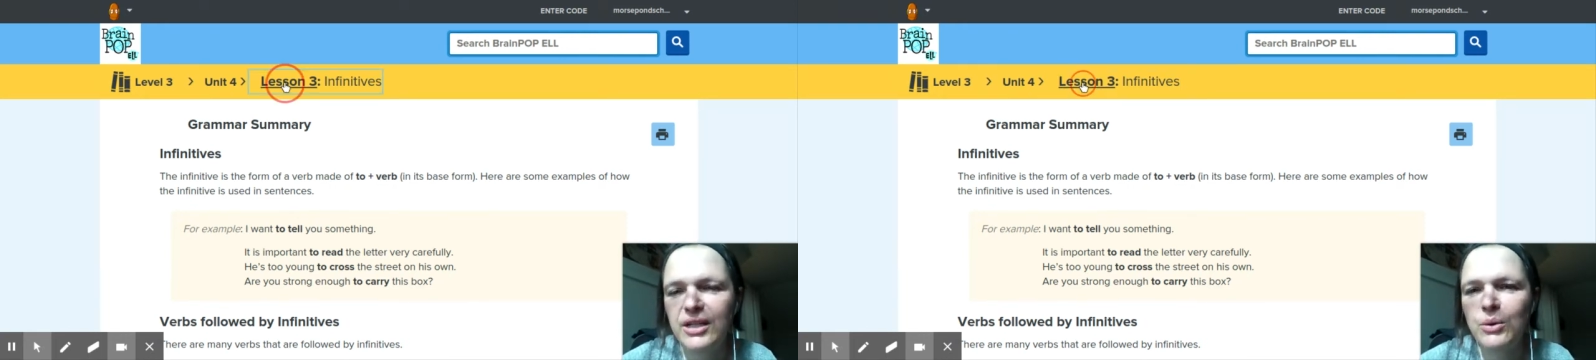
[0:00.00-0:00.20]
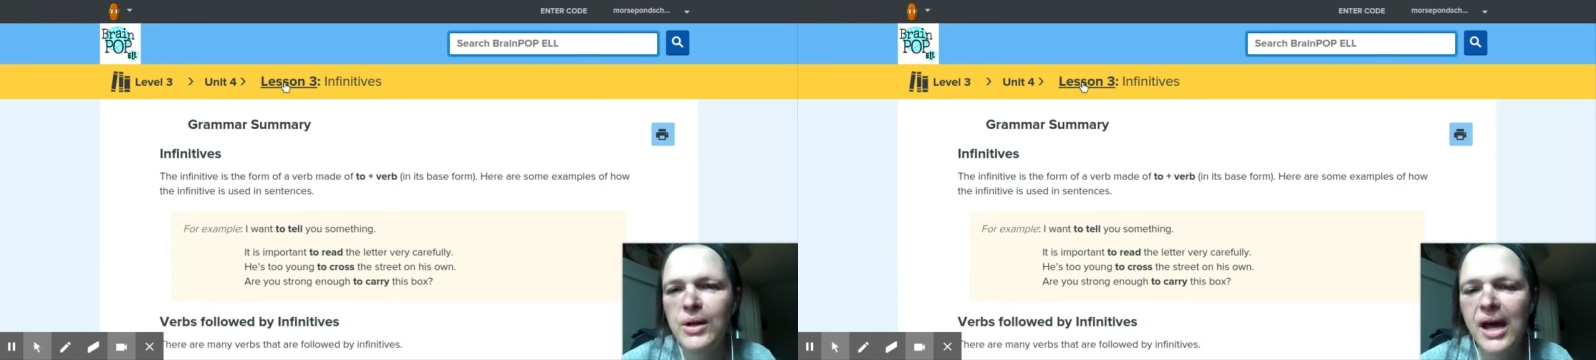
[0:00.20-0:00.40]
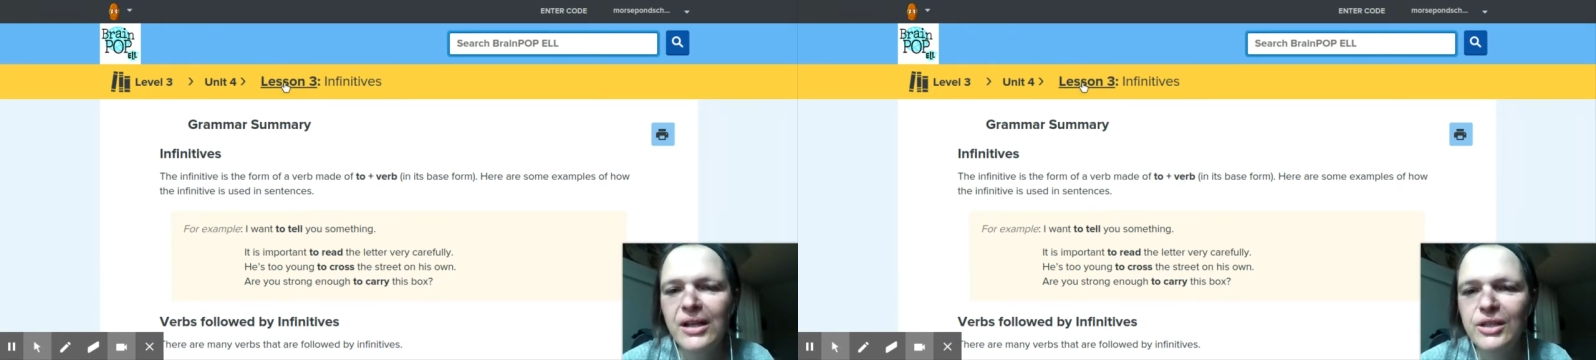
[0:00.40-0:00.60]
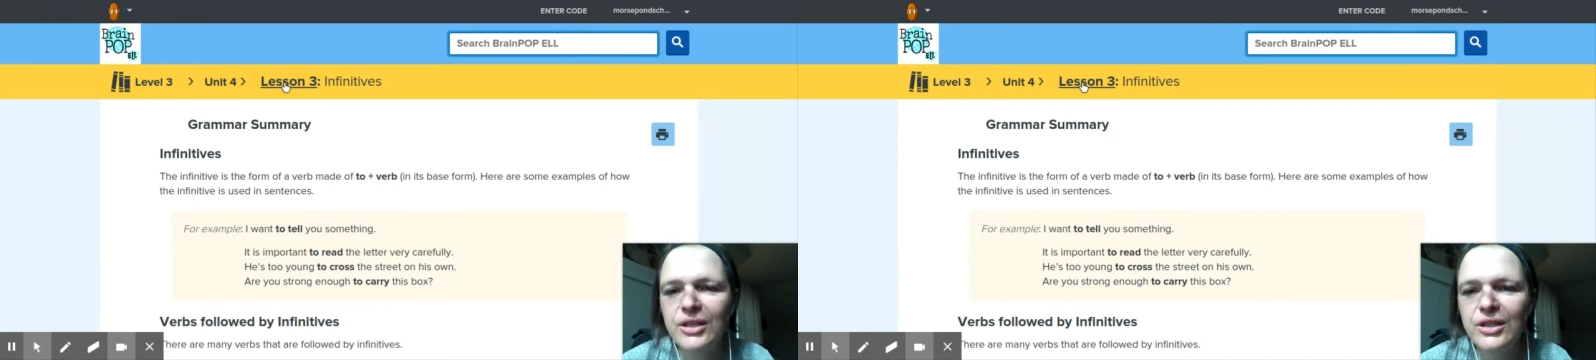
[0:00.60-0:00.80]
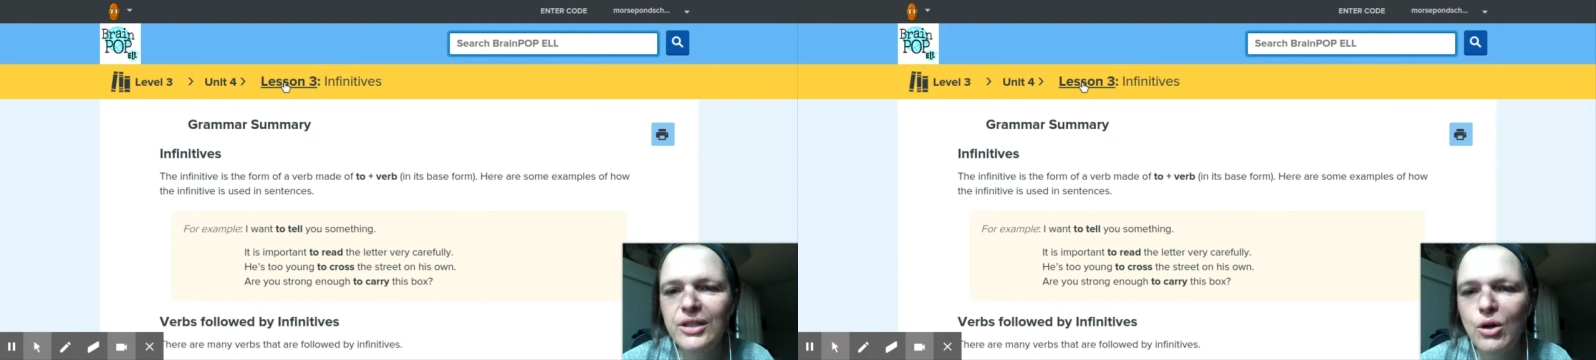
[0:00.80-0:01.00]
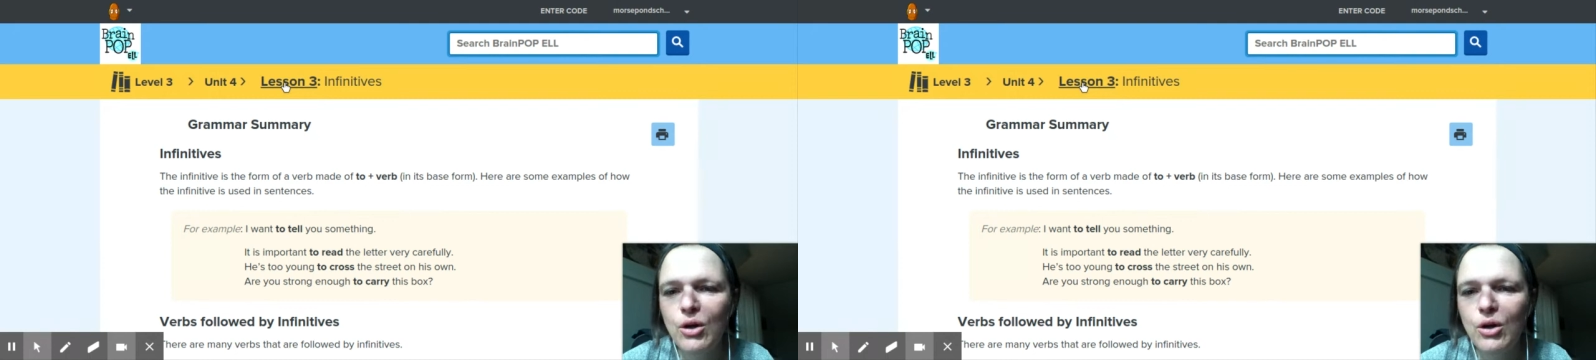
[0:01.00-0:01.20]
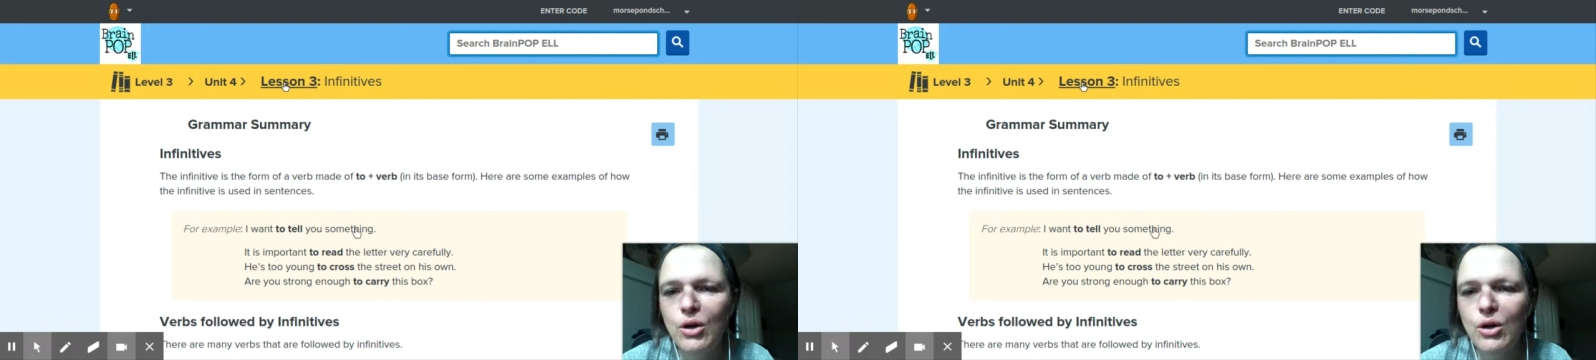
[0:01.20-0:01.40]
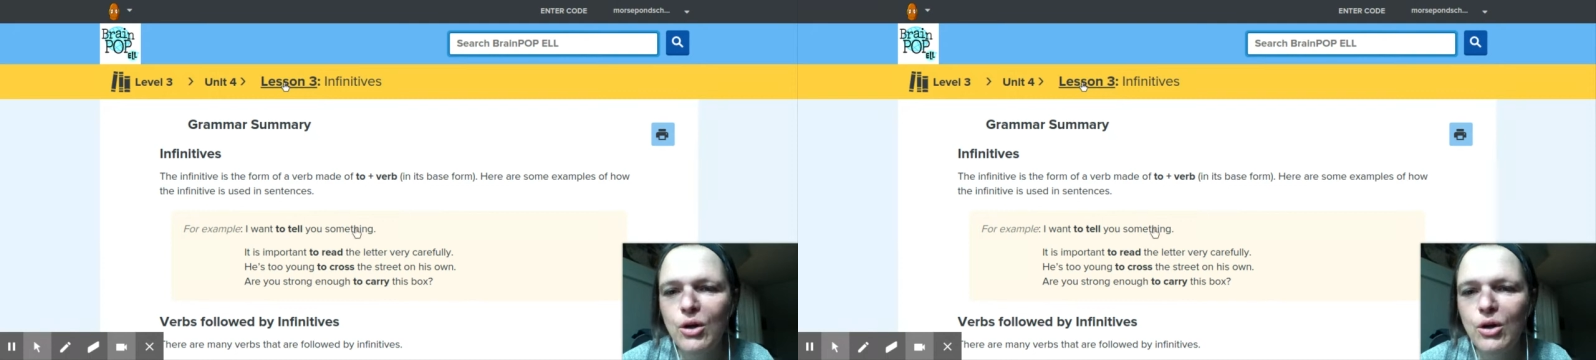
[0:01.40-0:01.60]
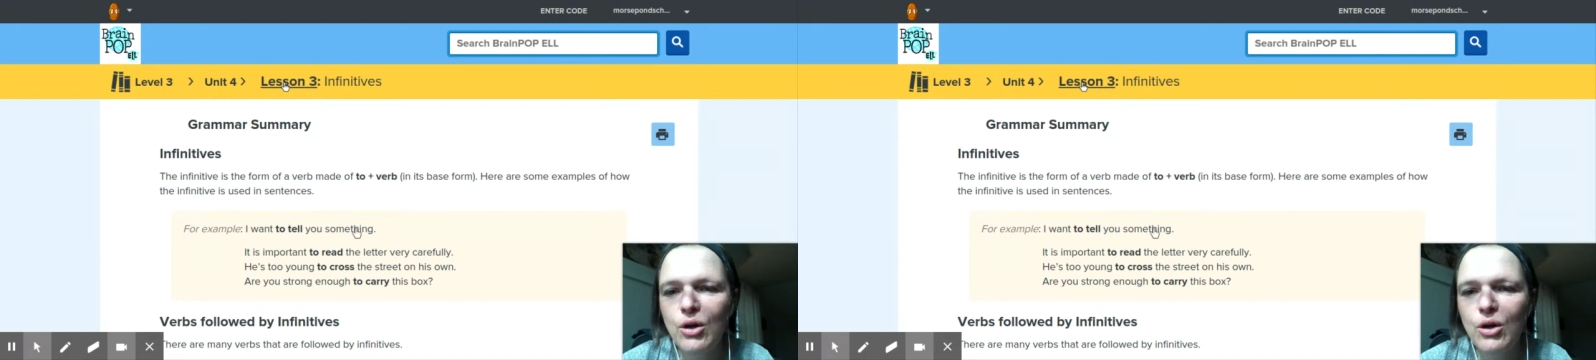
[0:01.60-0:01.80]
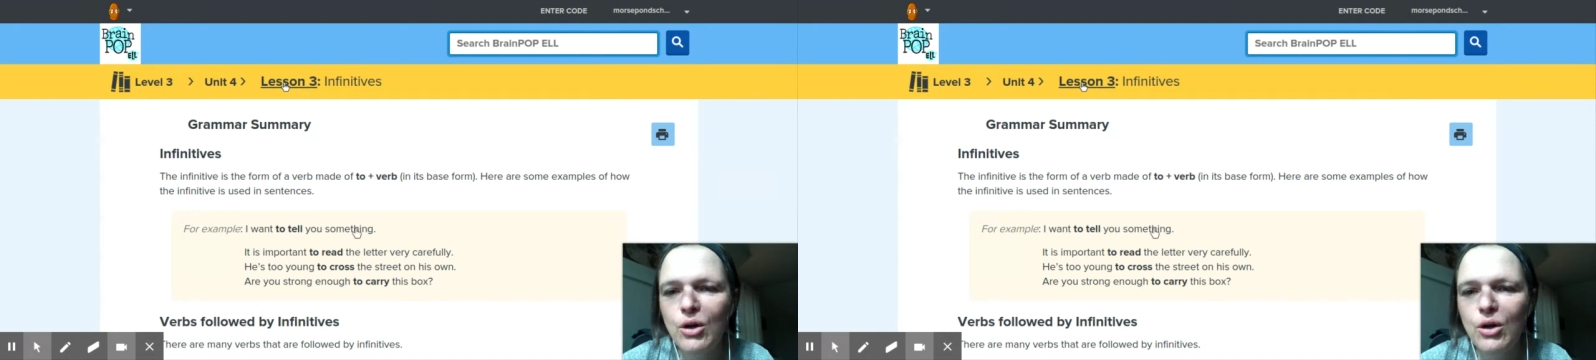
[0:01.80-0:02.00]
So now let's go back to the lesson, and I'll
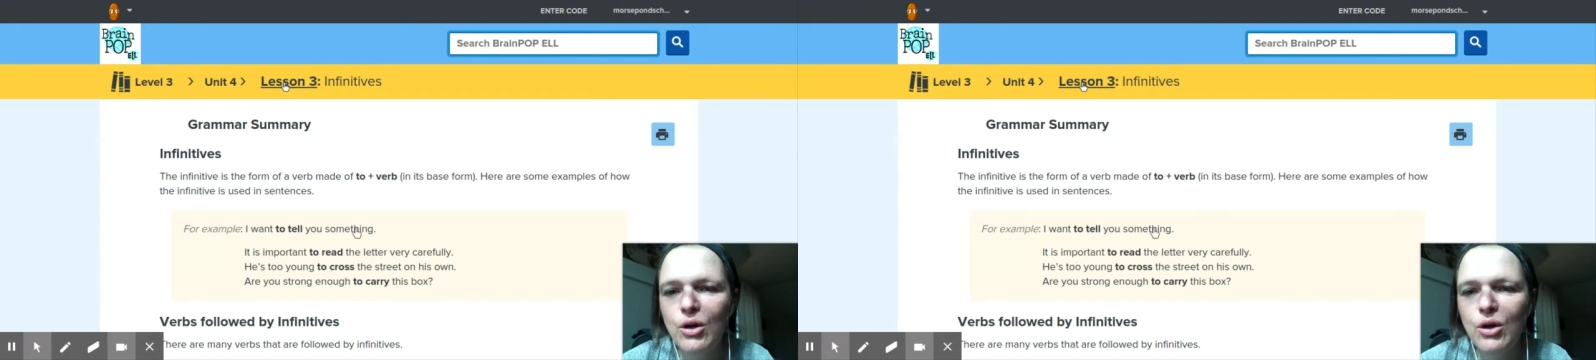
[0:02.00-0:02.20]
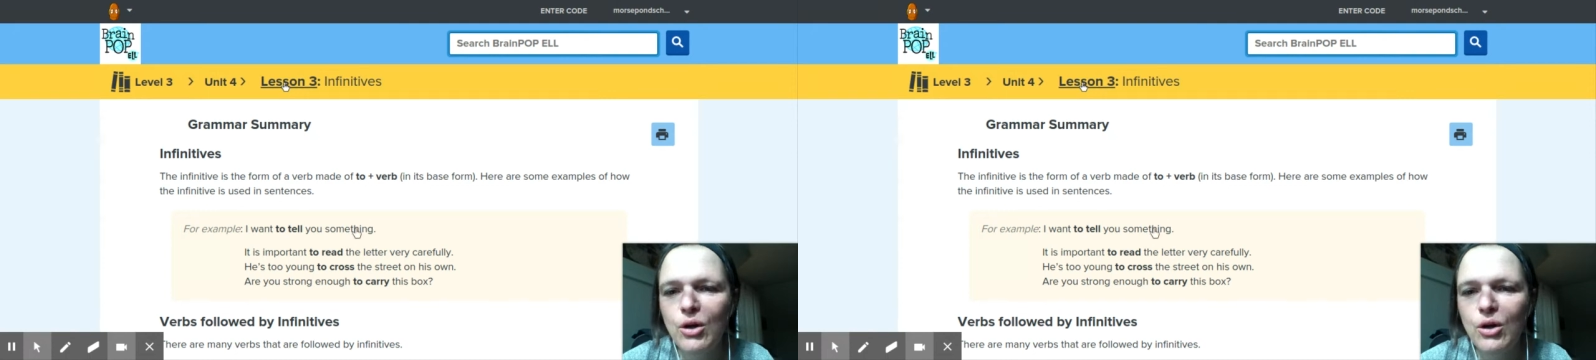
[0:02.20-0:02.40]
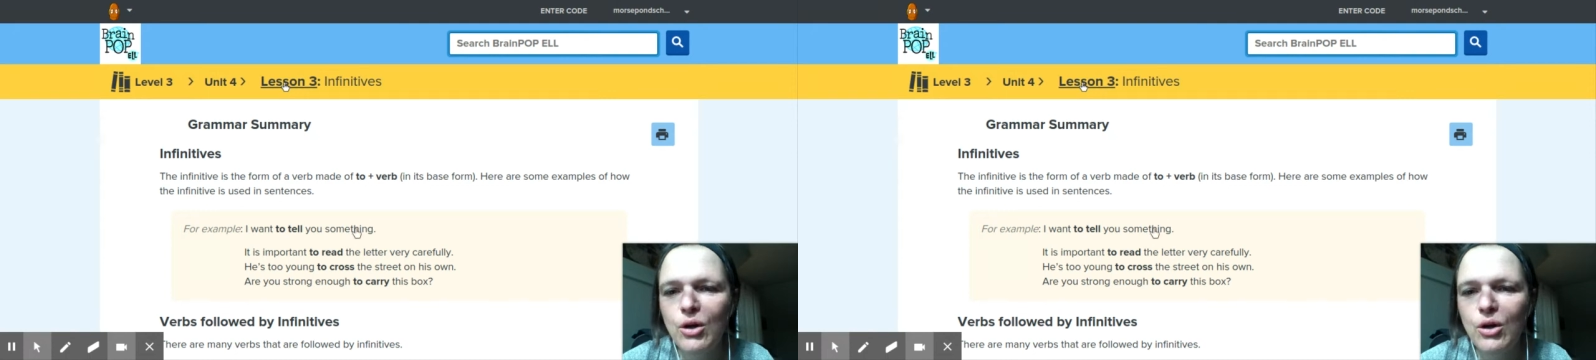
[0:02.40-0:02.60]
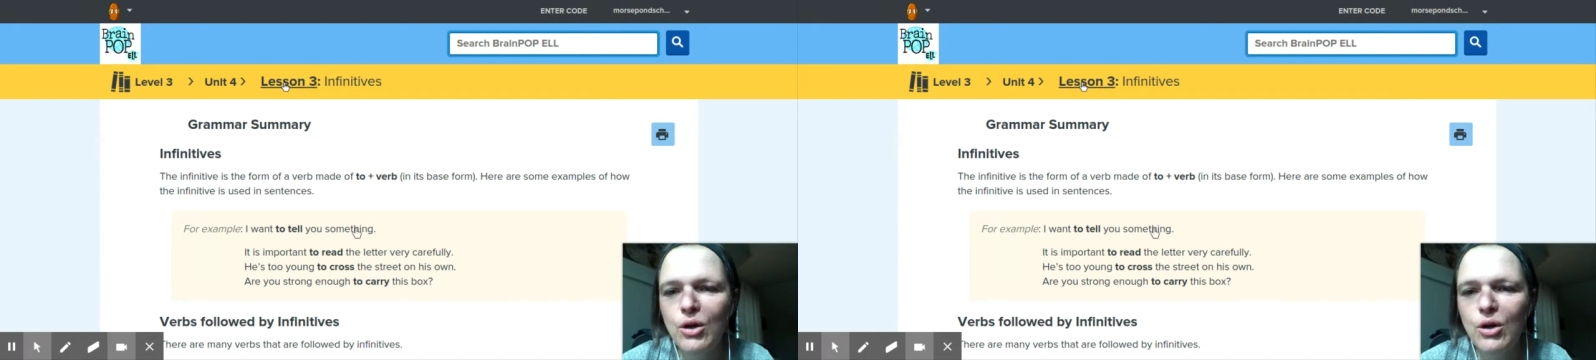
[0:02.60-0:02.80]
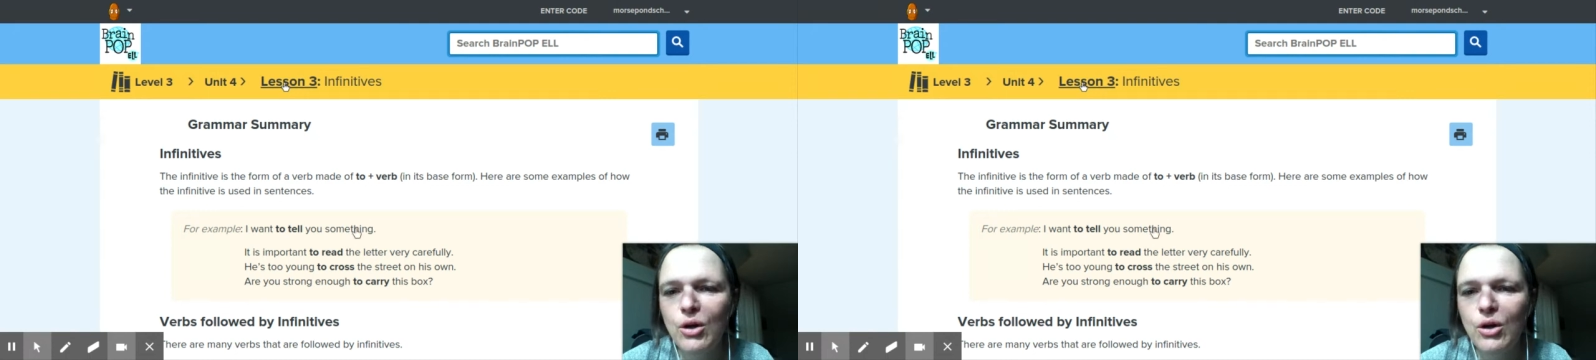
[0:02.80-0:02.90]
give you a very quick